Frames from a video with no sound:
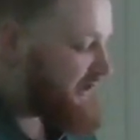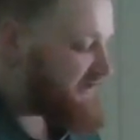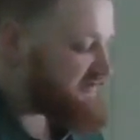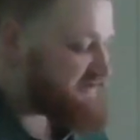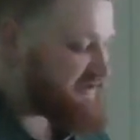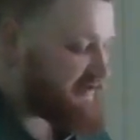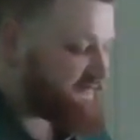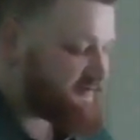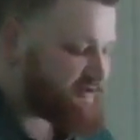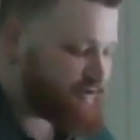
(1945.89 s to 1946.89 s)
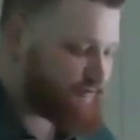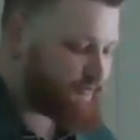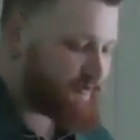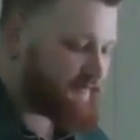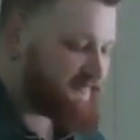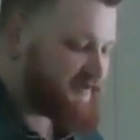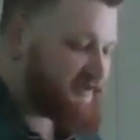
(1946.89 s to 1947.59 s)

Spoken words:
and save the children of the